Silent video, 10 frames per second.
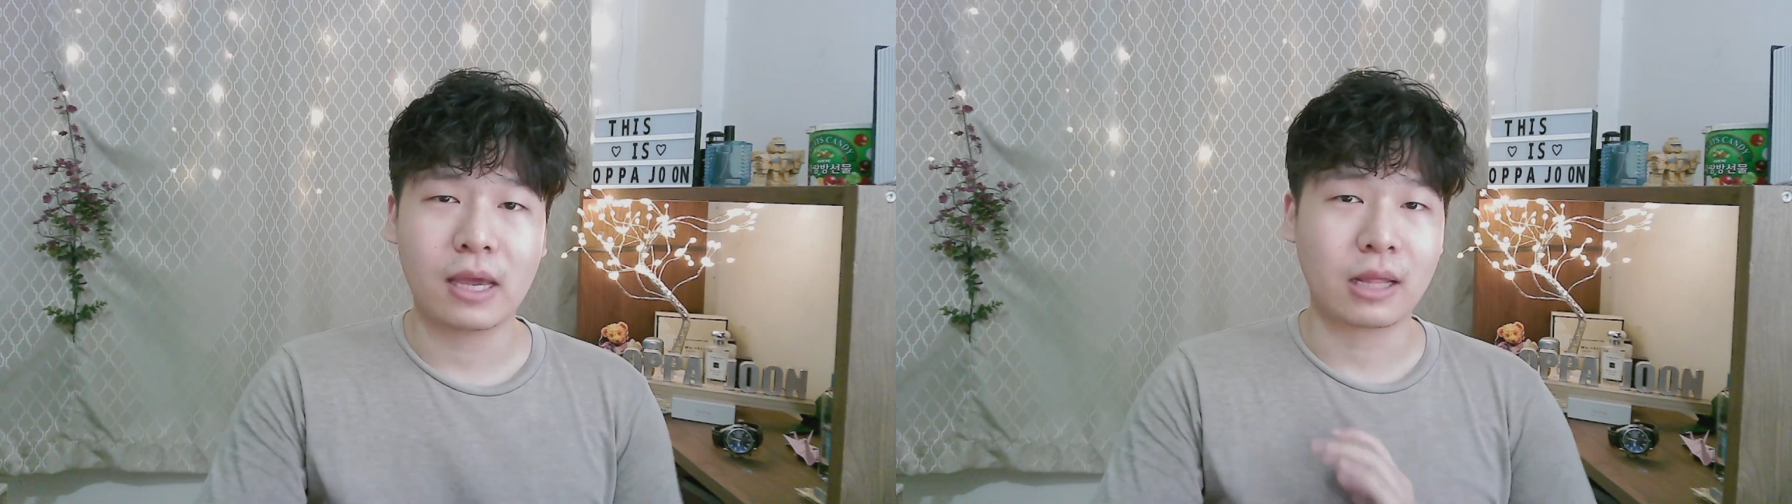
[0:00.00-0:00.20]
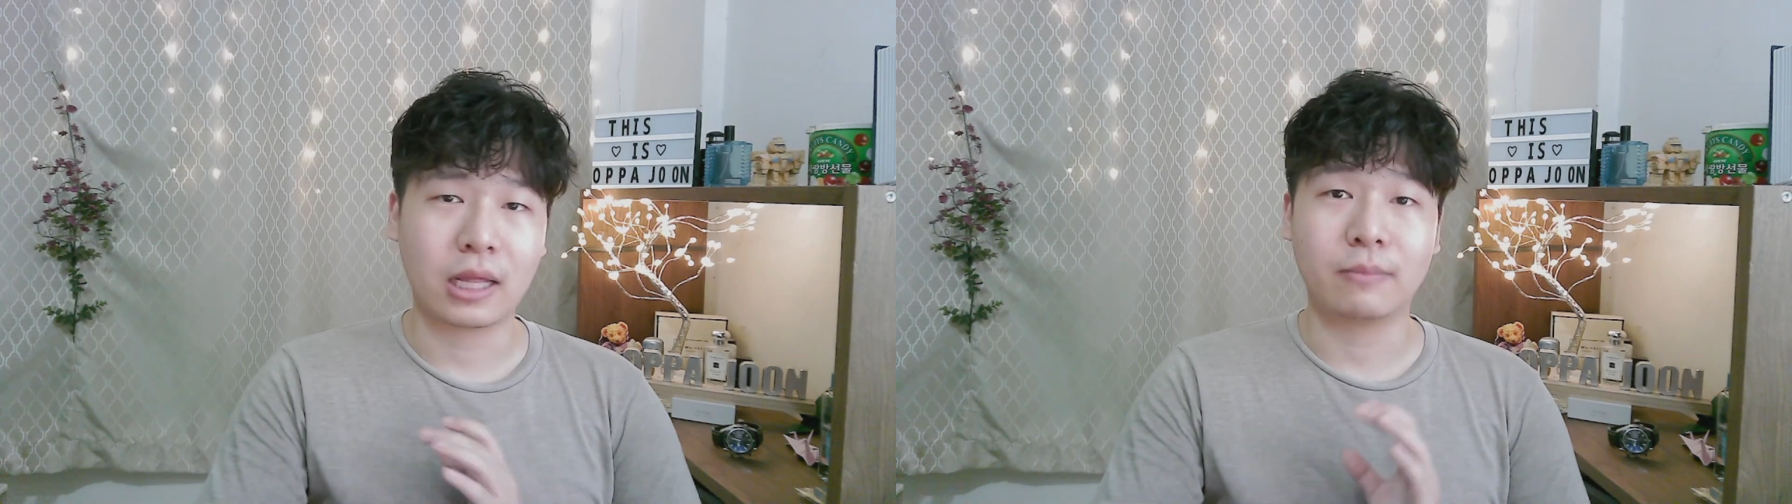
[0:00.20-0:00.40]

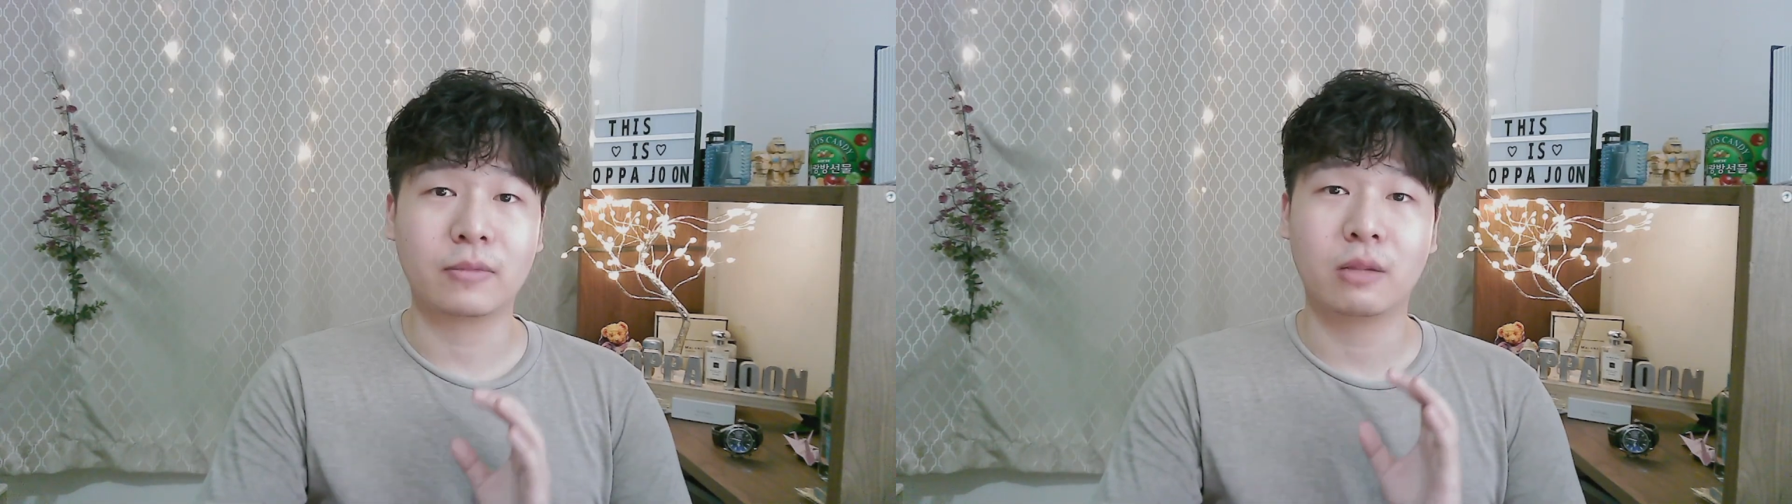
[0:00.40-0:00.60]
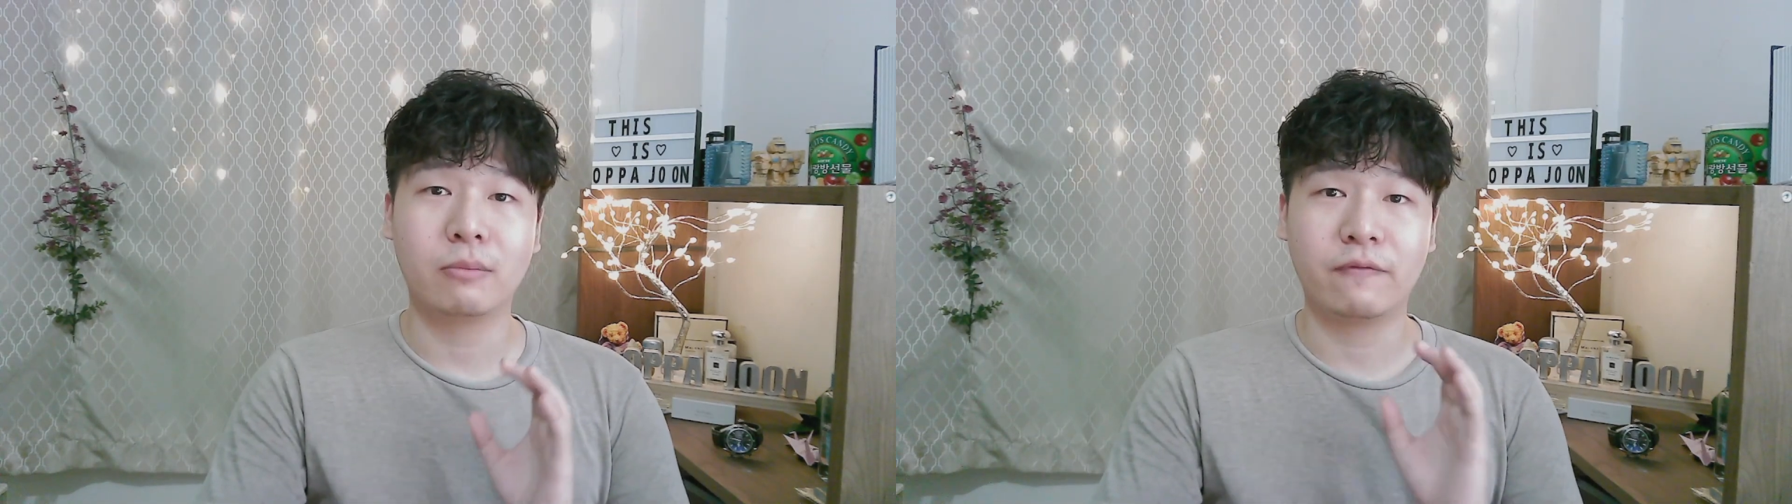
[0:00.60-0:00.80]
and I'm
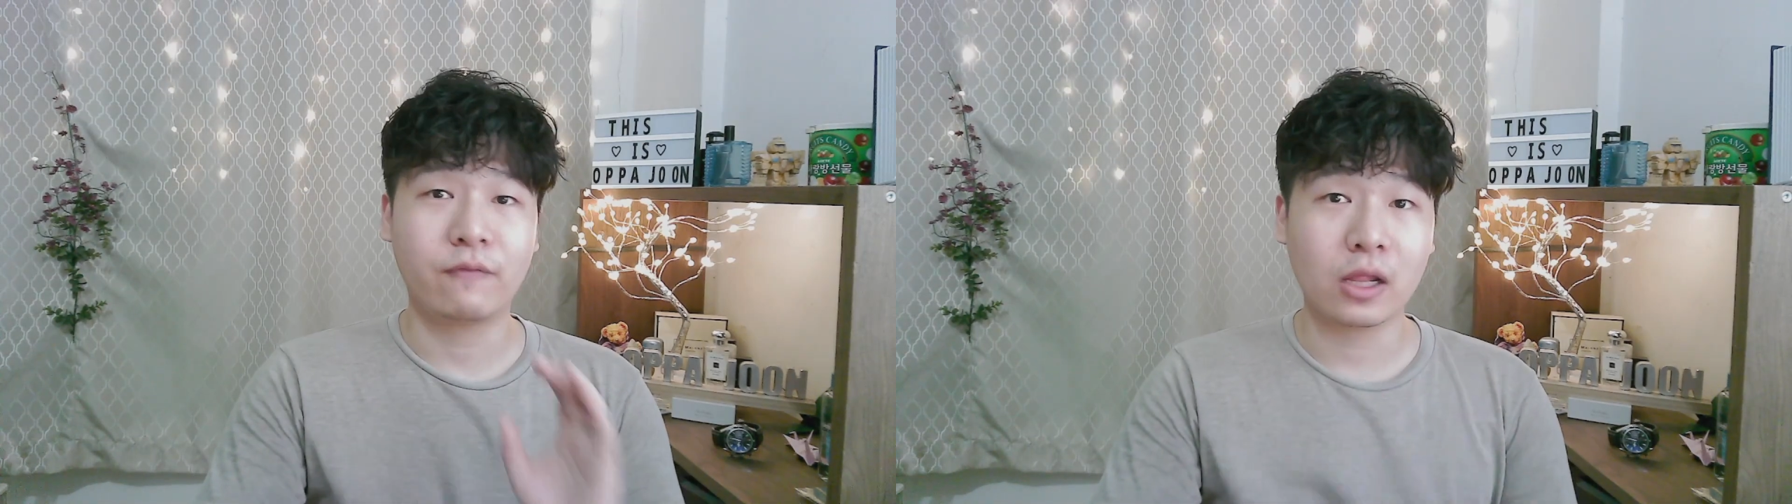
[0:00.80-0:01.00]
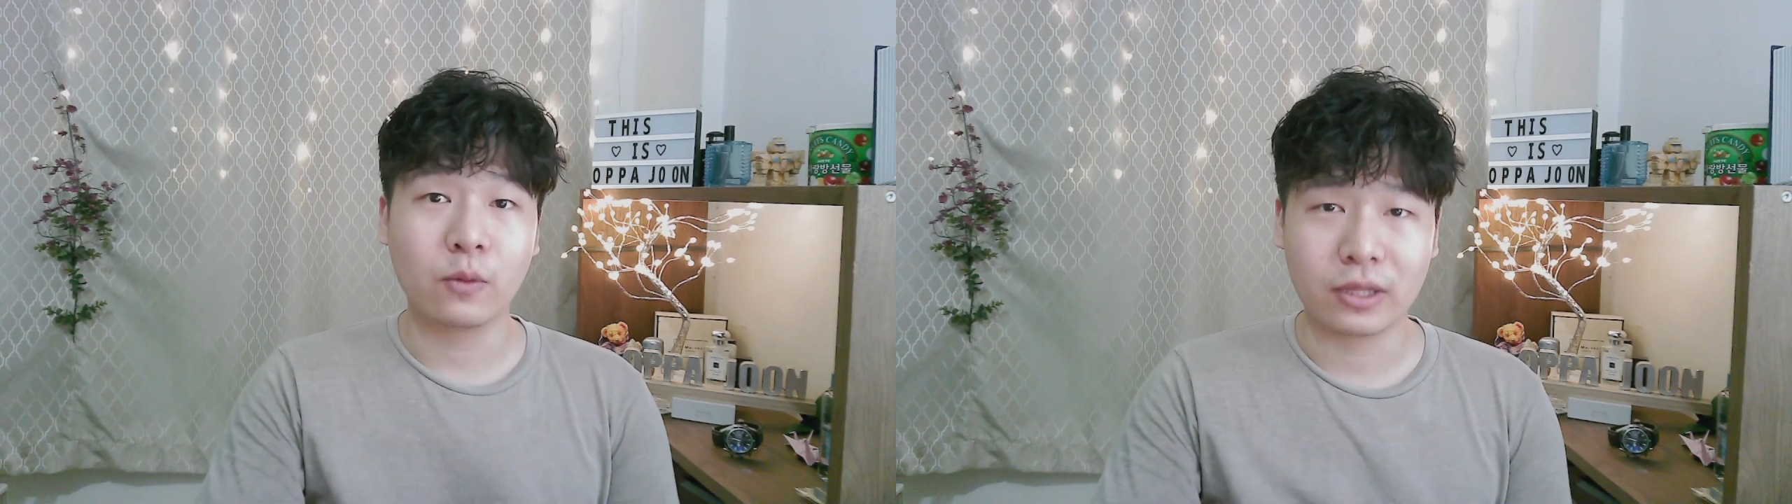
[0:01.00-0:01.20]
going to be
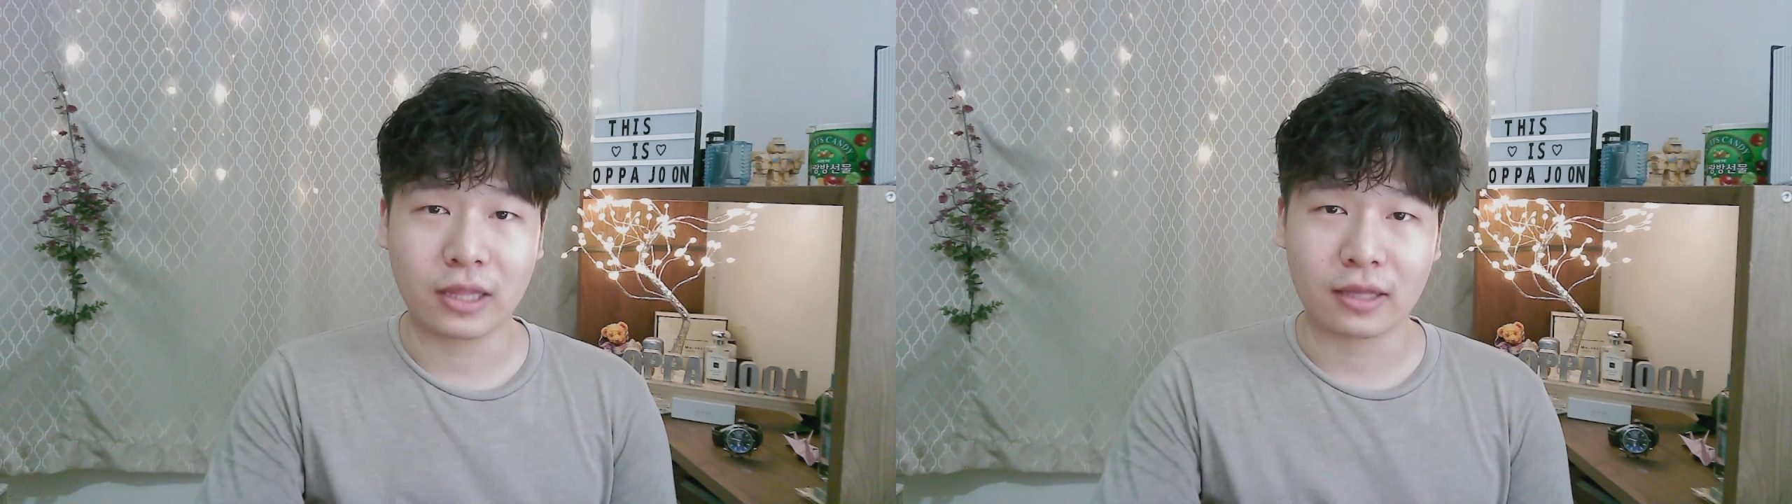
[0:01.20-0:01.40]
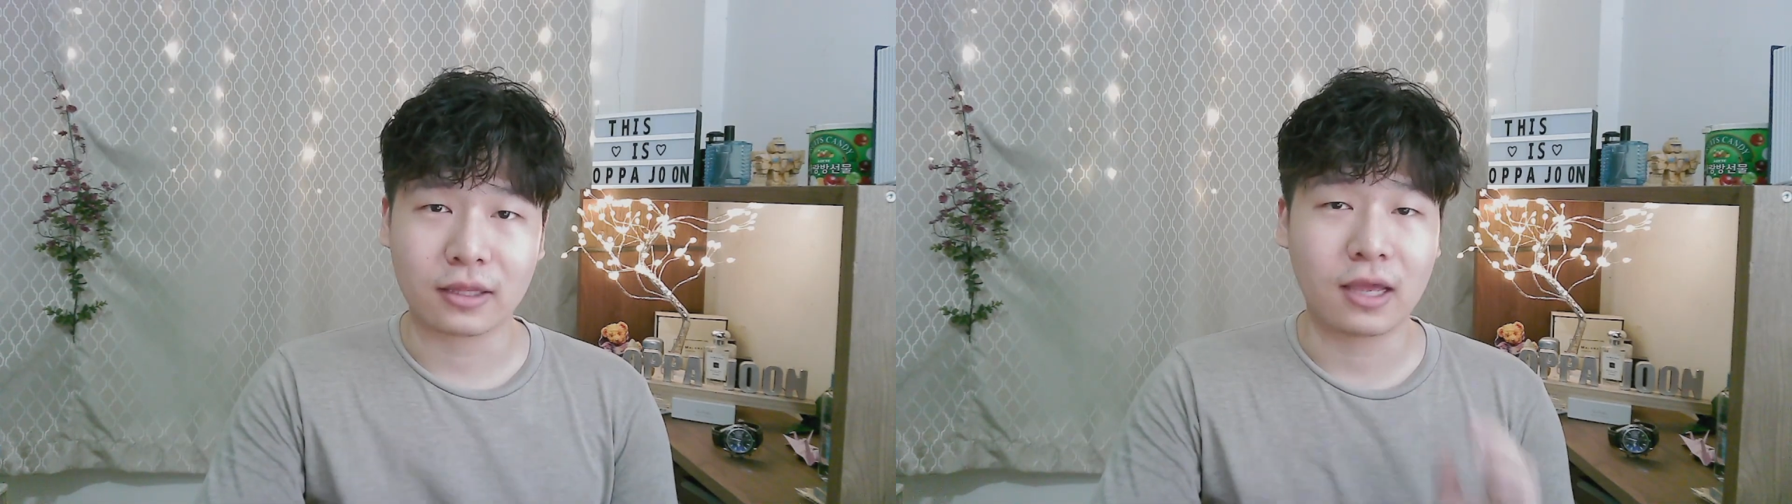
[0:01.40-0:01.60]
following
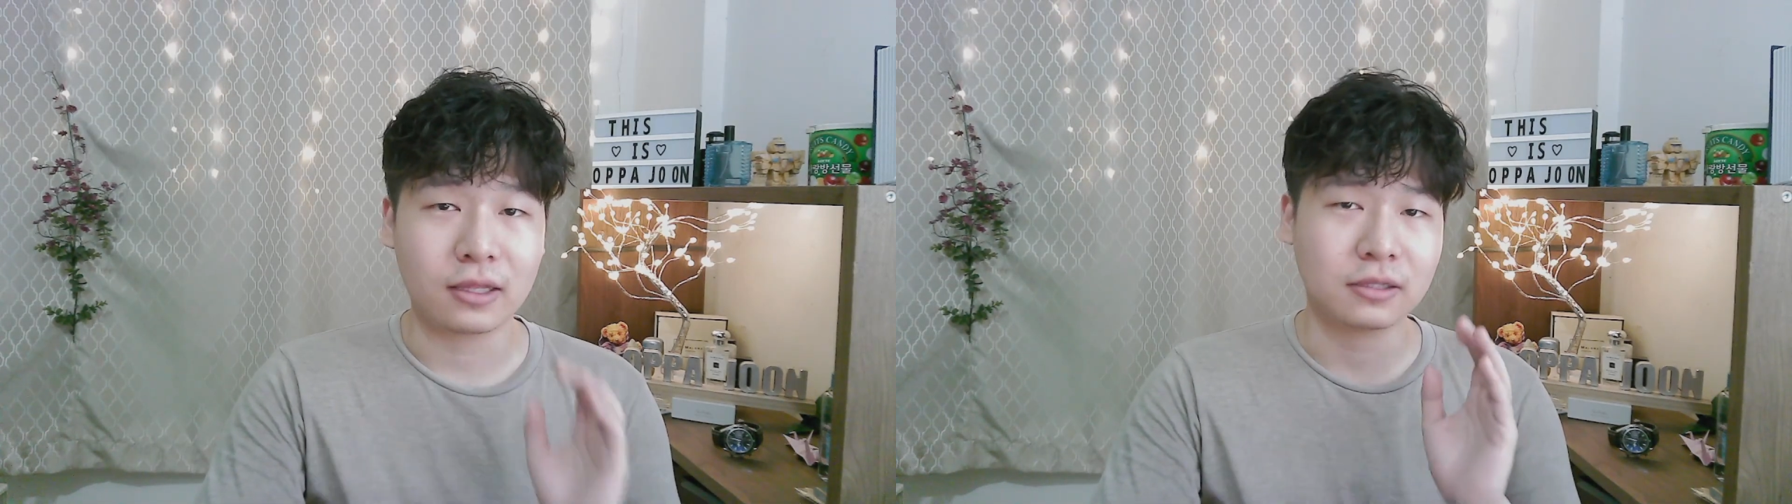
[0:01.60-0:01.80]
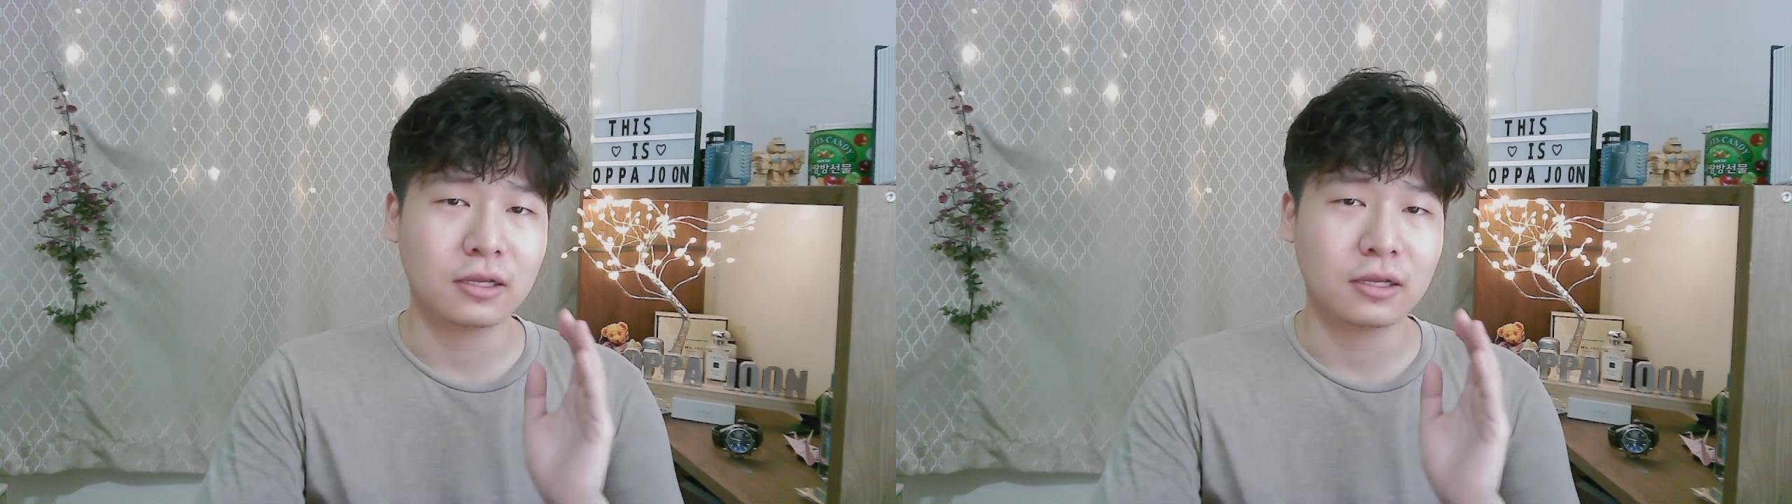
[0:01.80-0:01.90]
that and